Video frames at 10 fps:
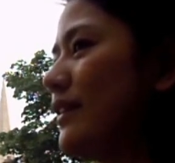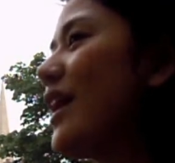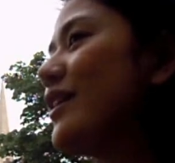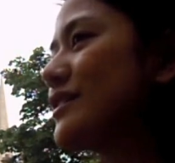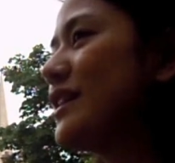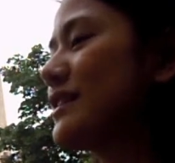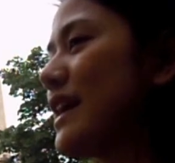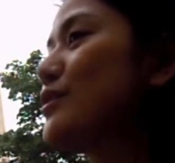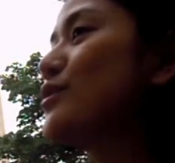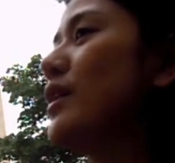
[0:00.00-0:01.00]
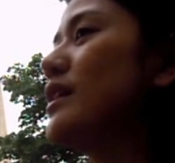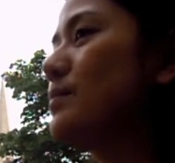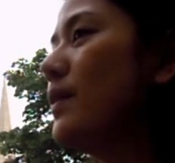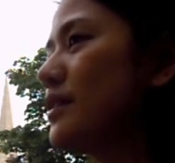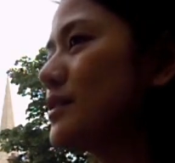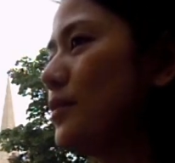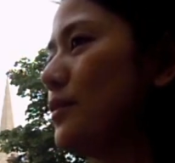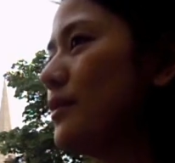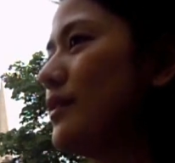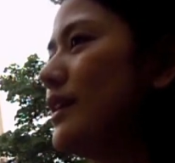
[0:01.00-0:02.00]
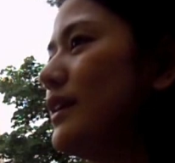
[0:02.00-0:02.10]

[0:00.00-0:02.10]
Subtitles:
context as soon as possible.